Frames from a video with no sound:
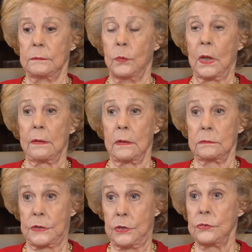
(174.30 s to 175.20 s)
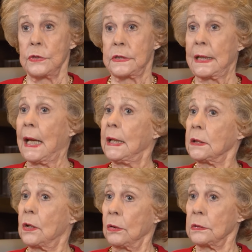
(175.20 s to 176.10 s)
one of the students that I
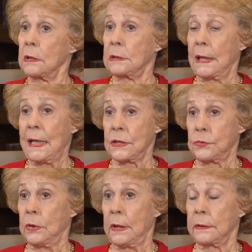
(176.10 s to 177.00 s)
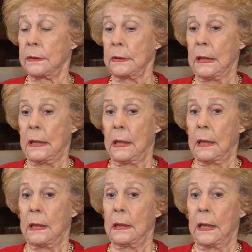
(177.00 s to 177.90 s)
had gone to class with
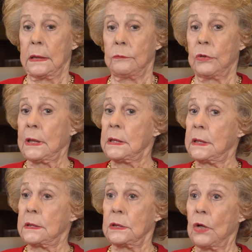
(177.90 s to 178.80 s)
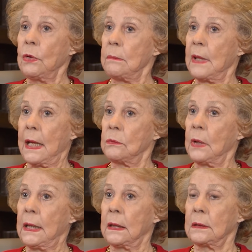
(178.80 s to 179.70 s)
and really didn't know him that
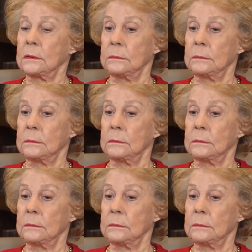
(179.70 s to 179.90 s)
well,